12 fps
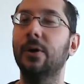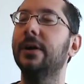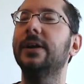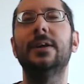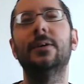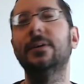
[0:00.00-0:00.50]

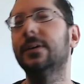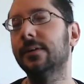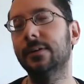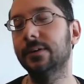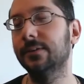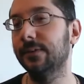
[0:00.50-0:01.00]
and
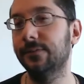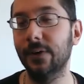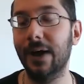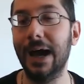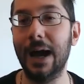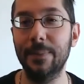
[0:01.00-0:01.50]
you feel
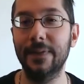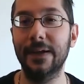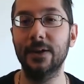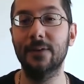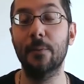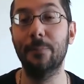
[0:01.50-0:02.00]
happy that
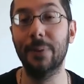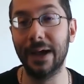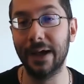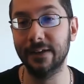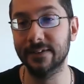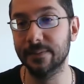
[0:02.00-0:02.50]
you have a
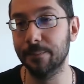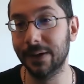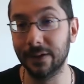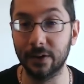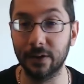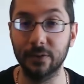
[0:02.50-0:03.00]
bed and some
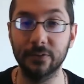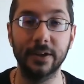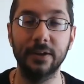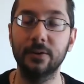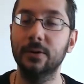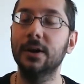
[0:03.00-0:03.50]
pillows. Like
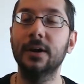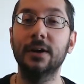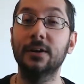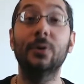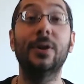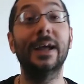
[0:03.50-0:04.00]
you
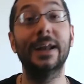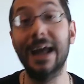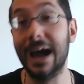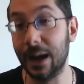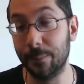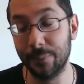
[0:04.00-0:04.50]
go take a
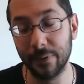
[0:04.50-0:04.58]
nap,